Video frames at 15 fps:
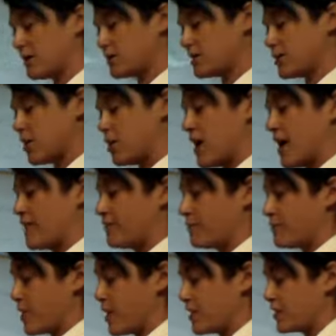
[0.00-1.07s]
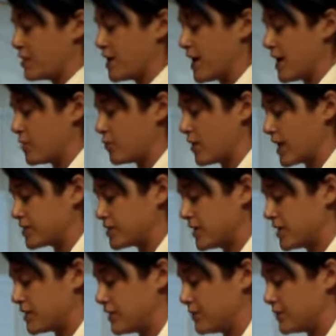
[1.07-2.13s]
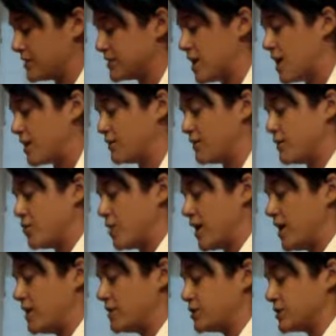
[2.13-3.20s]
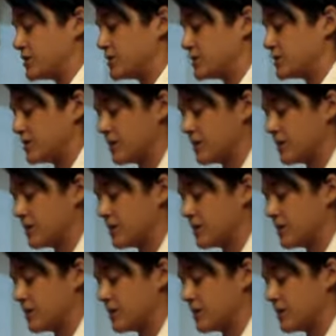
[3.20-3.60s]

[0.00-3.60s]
So I've parted her hair, and we're actually going to clip this out of the way just